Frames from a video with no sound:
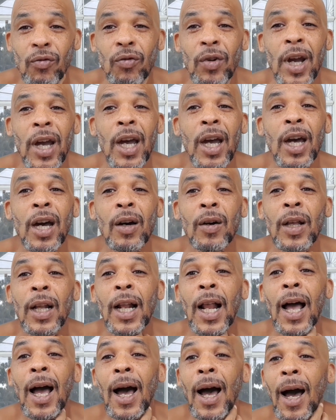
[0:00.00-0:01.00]
around,
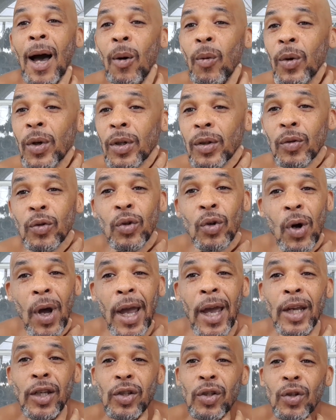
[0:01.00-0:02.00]
I would,
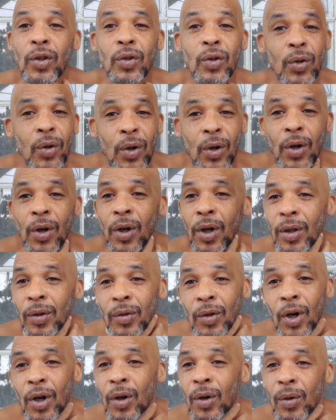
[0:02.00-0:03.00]
answer the door,
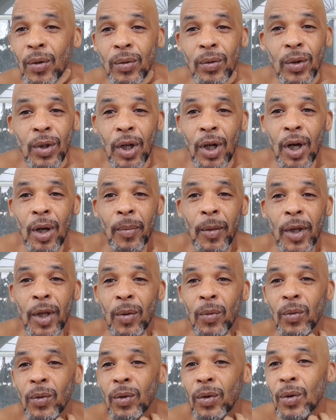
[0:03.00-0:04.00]
yo, you know what I
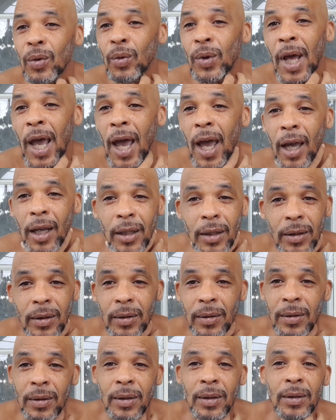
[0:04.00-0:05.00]
mean, who that?
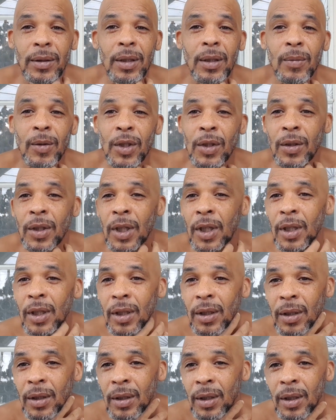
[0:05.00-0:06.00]
Say, what you need?
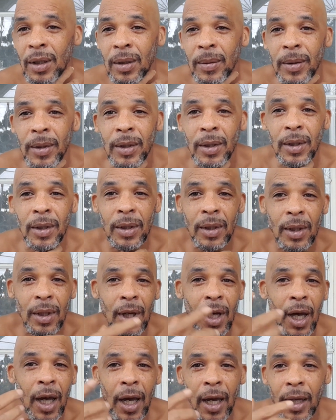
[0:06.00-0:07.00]
You know what I mean?
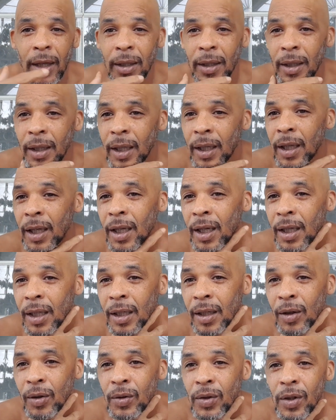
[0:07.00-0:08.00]
All right,
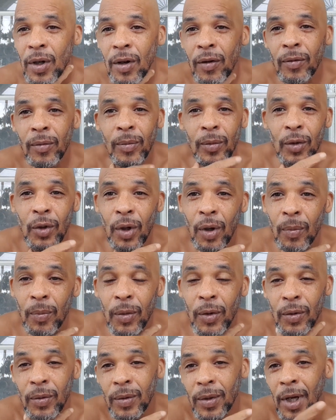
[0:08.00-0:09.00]
go serve them,
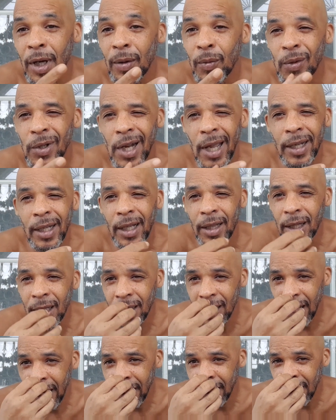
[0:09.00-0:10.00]
and it was like, I
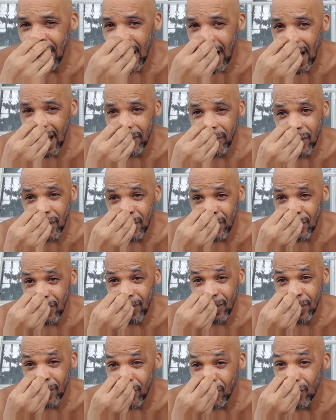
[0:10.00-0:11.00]
think like Dimes or
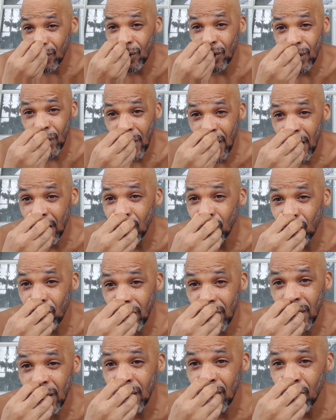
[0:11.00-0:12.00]
some good ass
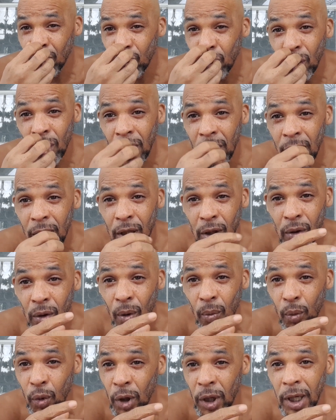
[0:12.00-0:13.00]
green Brooklyn,
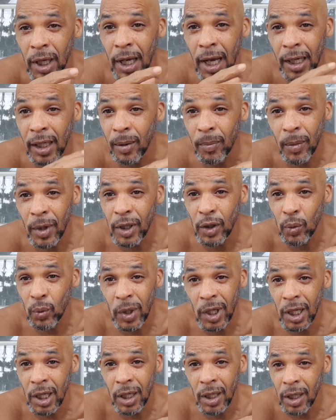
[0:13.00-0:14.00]
because Brooklyn got the best
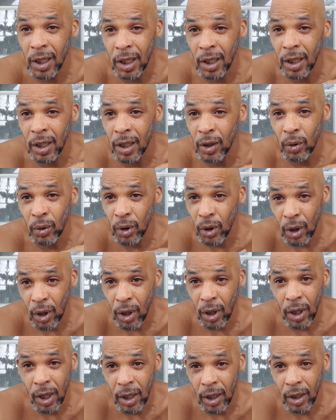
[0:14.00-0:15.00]
weed in New
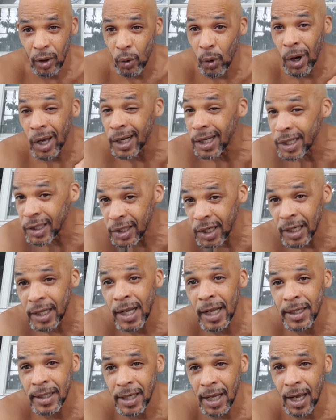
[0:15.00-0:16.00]
York. Well, at least at
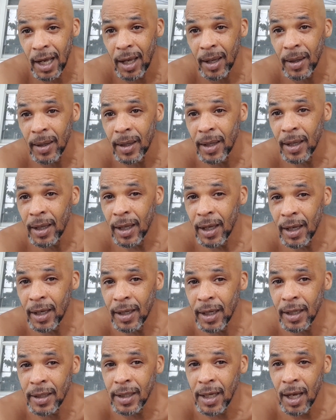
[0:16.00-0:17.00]
that time.
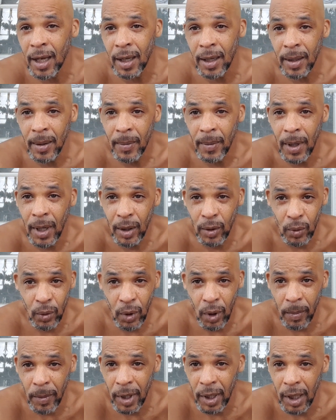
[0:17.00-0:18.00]
I don't
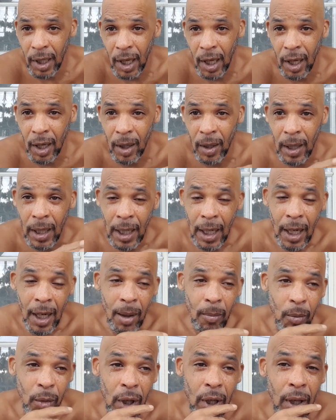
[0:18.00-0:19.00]
know about now.
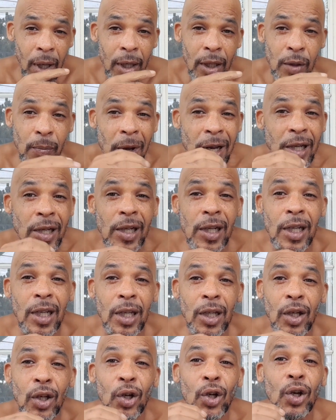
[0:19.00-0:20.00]
But
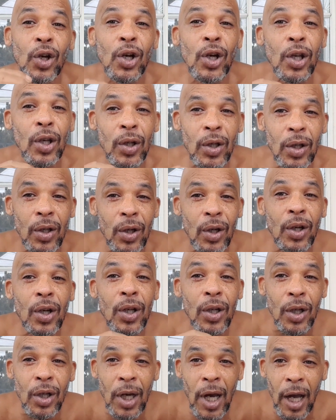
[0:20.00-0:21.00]
especially the good
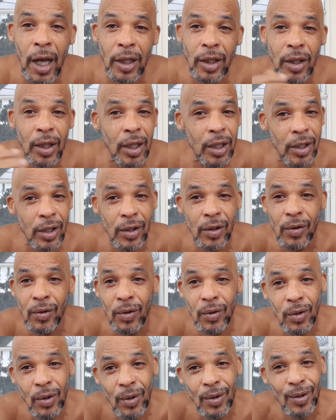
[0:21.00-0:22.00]
God, because,
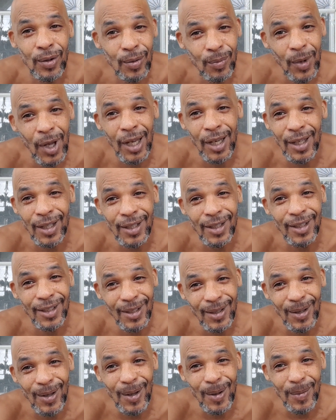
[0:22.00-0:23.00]
the Jamaicans,
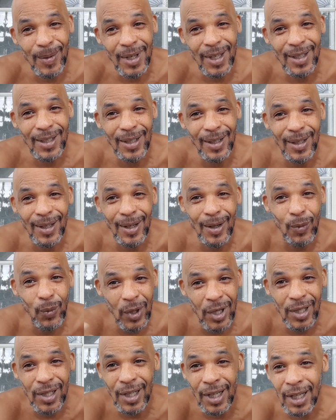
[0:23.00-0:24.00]
you know what I mean, and the
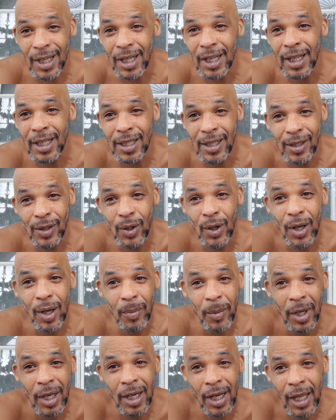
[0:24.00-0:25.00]
West Indians, you know what I
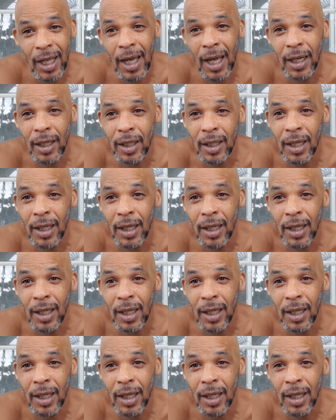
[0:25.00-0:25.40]
mean, they got